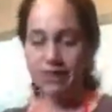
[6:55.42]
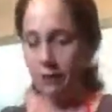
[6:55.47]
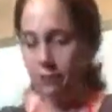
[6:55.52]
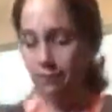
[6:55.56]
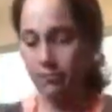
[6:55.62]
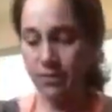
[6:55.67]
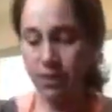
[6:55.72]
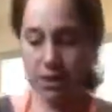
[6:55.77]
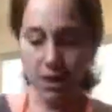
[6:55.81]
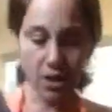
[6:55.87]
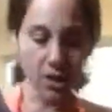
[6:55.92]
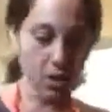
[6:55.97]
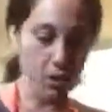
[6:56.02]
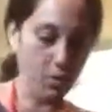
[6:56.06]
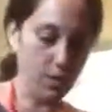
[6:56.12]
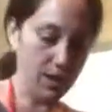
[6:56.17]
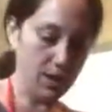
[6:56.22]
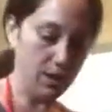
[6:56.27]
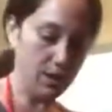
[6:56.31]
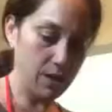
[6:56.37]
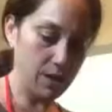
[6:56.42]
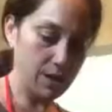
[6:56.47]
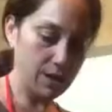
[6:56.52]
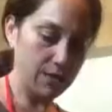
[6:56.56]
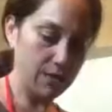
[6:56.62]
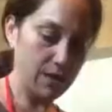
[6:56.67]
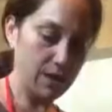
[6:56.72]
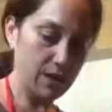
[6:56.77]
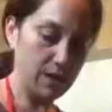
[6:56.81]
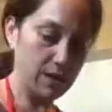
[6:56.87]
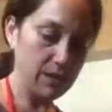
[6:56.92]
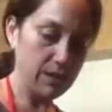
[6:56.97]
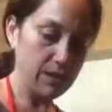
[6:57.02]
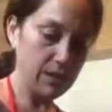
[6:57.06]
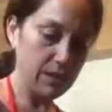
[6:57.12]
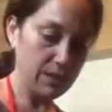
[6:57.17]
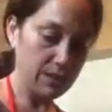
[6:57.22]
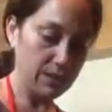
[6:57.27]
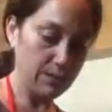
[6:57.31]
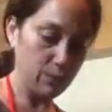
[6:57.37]
So, where is my
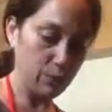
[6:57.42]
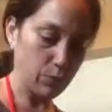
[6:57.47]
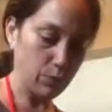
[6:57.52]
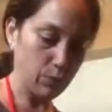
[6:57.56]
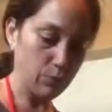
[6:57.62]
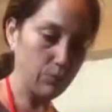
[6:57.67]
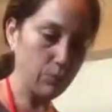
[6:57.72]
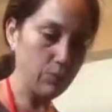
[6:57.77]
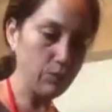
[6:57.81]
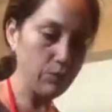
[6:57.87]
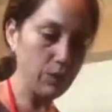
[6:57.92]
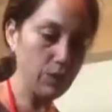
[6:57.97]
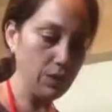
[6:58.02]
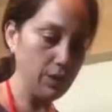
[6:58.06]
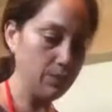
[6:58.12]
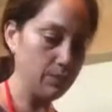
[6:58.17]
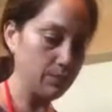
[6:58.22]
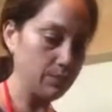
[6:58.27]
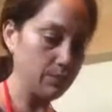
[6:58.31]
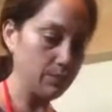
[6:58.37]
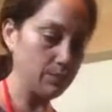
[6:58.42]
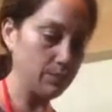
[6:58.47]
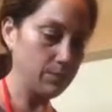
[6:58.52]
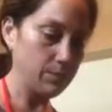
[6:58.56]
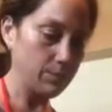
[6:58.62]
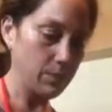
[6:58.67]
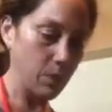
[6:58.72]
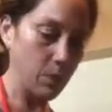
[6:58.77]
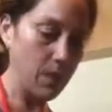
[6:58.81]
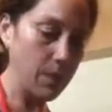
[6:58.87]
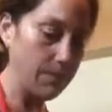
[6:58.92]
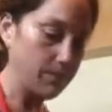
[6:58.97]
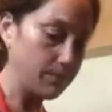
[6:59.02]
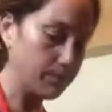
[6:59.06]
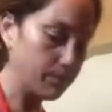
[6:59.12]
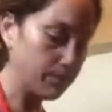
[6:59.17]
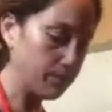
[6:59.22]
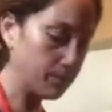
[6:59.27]
teaspoon? Okay.